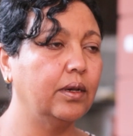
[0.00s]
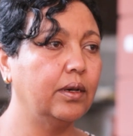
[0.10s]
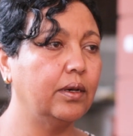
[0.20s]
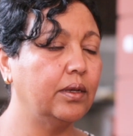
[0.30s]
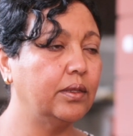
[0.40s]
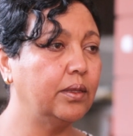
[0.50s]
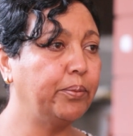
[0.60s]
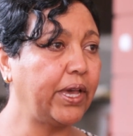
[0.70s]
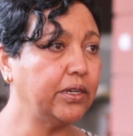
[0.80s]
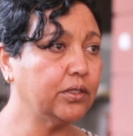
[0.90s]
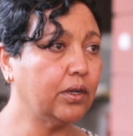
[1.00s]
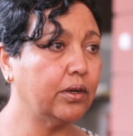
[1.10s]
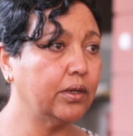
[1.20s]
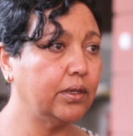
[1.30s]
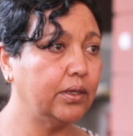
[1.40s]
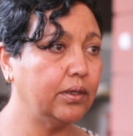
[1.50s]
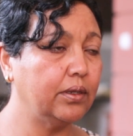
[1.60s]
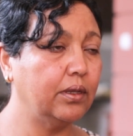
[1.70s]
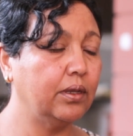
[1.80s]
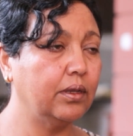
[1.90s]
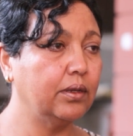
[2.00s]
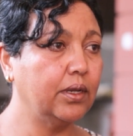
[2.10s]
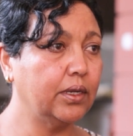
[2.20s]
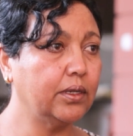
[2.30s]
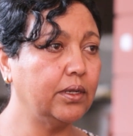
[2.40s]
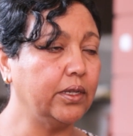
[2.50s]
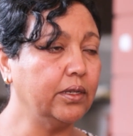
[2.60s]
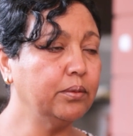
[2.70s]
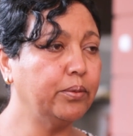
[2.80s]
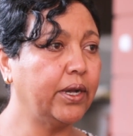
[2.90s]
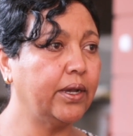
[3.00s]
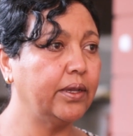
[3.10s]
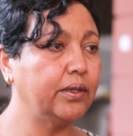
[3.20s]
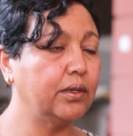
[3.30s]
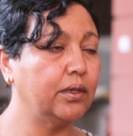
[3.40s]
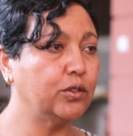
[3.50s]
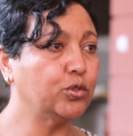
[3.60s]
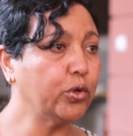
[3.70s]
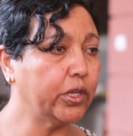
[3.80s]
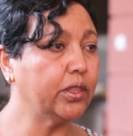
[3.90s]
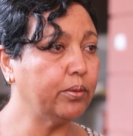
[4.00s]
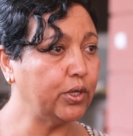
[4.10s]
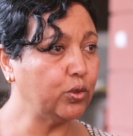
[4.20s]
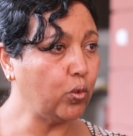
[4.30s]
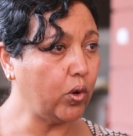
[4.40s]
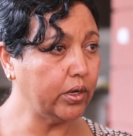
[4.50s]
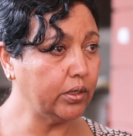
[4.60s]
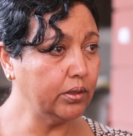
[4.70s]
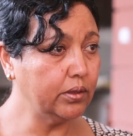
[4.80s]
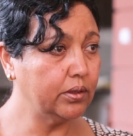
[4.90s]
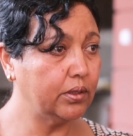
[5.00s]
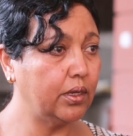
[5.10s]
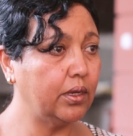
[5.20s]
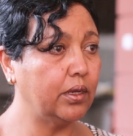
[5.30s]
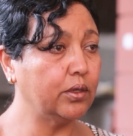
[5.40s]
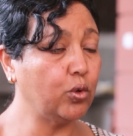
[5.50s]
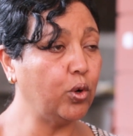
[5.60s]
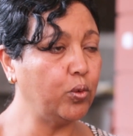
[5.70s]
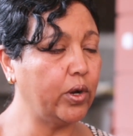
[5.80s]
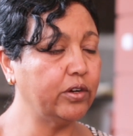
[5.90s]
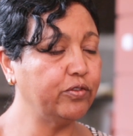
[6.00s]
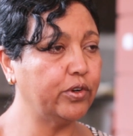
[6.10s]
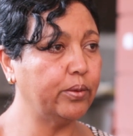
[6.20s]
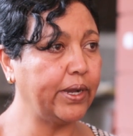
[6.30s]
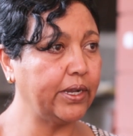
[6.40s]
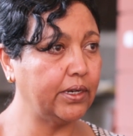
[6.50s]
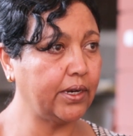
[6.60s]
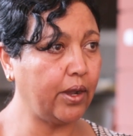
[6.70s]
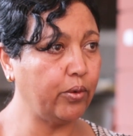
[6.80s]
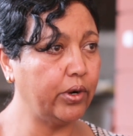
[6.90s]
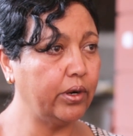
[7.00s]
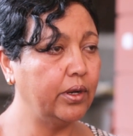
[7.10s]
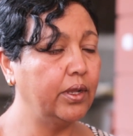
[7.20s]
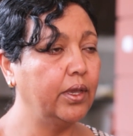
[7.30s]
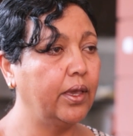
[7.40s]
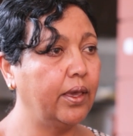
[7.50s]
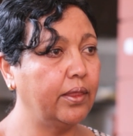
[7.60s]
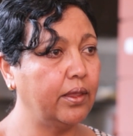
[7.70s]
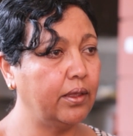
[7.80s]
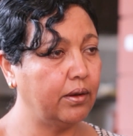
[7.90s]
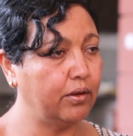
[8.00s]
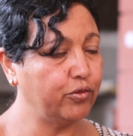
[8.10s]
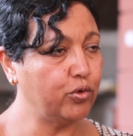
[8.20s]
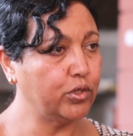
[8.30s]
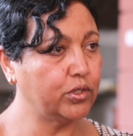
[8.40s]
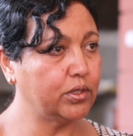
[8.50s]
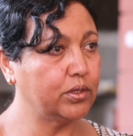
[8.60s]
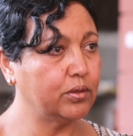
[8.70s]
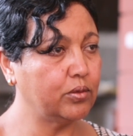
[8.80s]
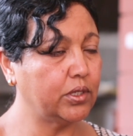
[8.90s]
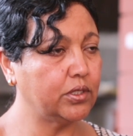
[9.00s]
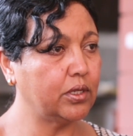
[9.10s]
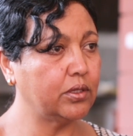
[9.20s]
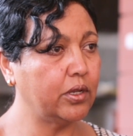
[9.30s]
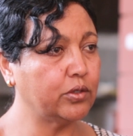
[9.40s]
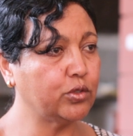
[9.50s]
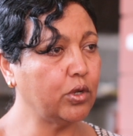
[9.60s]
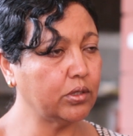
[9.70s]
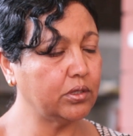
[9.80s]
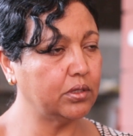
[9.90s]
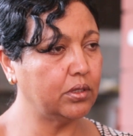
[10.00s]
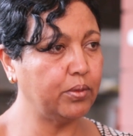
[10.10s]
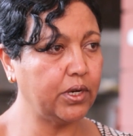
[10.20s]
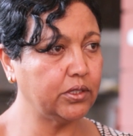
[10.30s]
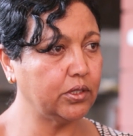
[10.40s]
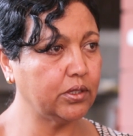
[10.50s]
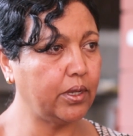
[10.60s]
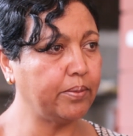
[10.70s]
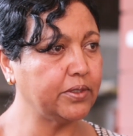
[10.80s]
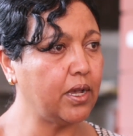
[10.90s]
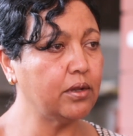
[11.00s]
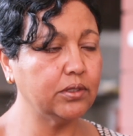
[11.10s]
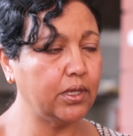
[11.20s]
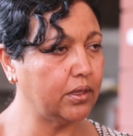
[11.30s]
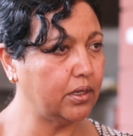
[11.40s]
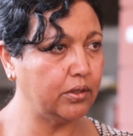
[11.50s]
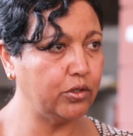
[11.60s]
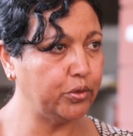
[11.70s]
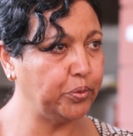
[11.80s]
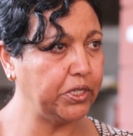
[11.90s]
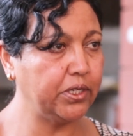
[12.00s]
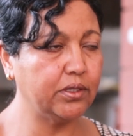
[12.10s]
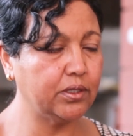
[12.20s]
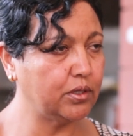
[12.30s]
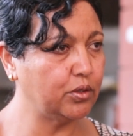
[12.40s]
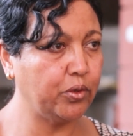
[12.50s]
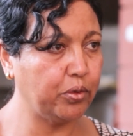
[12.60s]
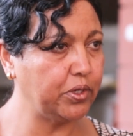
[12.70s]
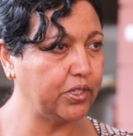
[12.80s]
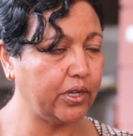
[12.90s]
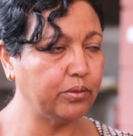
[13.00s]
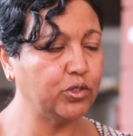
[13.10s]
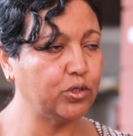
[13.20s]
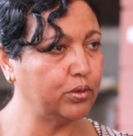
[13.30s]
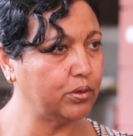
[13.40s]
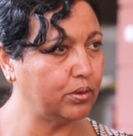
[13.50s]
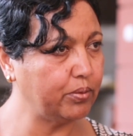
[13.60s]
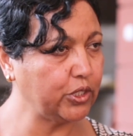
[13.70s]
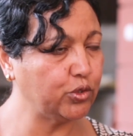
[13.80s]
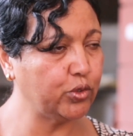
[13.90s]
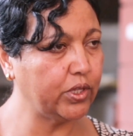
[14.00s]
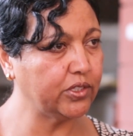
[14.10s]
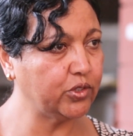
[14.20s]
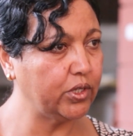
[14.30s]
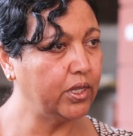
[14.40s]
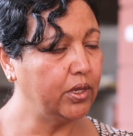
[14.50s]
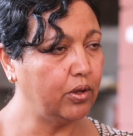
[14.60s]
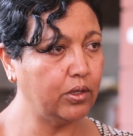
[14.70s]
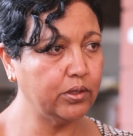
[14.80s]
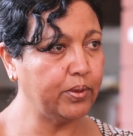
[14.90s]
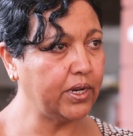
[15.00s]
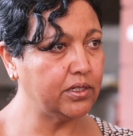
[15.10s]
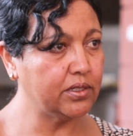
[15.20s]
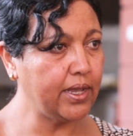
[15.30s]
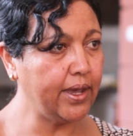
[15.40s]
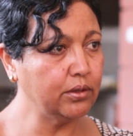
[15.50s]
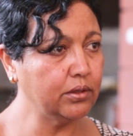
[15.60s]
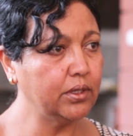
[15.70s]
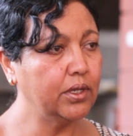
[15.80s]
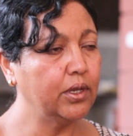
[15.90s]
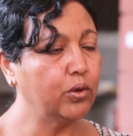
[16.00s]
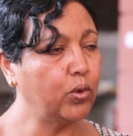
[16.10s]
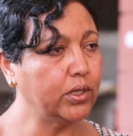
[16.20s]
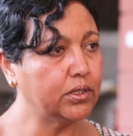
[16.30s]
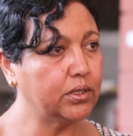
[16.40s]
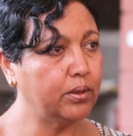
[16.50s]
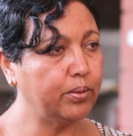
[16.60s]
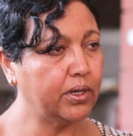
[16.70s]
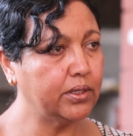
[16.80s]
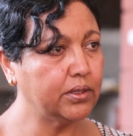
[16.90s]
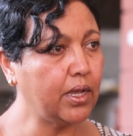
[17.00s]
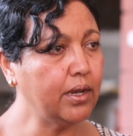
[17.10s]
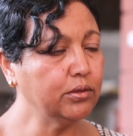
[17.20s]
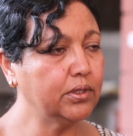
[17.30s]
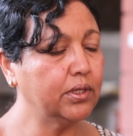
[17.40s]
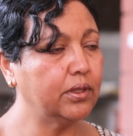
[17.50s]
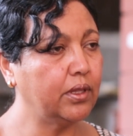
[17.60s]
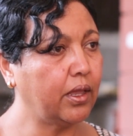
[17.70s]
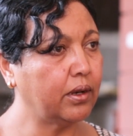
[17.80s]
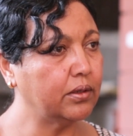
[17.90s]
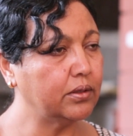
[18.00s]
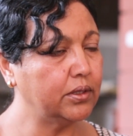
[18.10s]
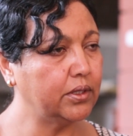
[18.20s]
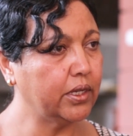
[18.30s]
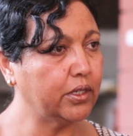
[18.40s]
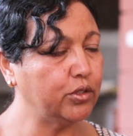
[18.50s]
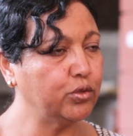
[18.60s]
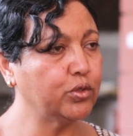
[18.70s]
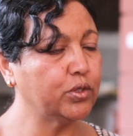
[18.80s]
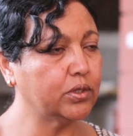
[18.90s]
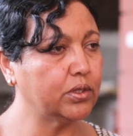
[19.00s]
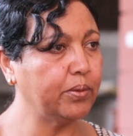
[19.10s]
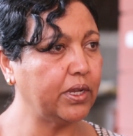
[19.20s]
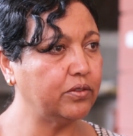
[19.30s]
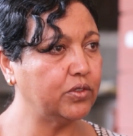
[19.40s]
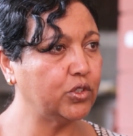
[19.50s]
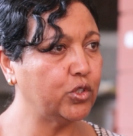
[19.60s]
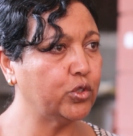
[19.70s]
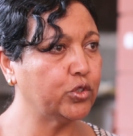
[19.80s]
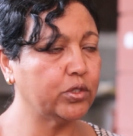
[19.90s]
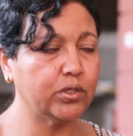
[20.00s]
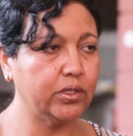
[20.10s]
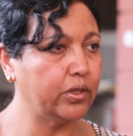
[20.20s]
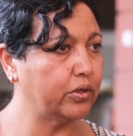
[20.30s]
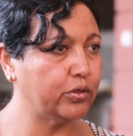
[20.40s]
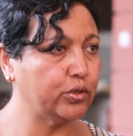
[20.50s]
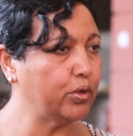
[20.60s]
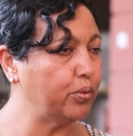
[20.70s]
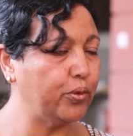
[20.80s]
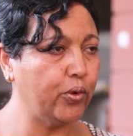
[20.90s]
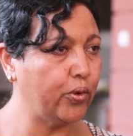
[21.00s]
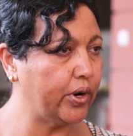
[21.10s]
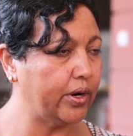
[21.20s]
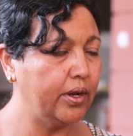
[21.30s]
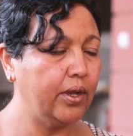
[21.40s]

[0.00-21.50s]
The pads are got cleaned by soaking them in water, in cold water for about an hour. And then, of course, once they're soaked, the blood just comes out, and then you repeat it 2 or 3 times to make sure that all the blood is out. Once the blood is out, then they could use some kind of detergent, either soap or